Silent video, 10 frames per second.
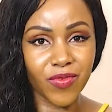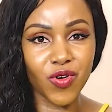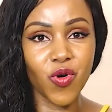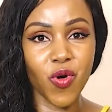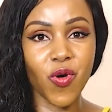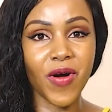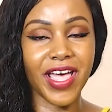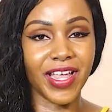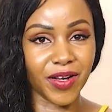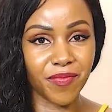go
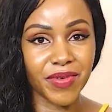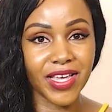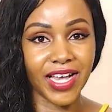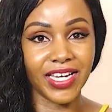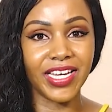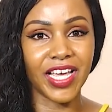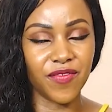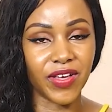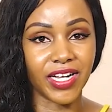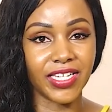and be a leader
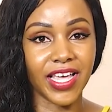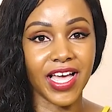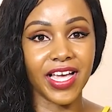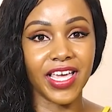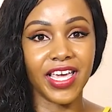even at a young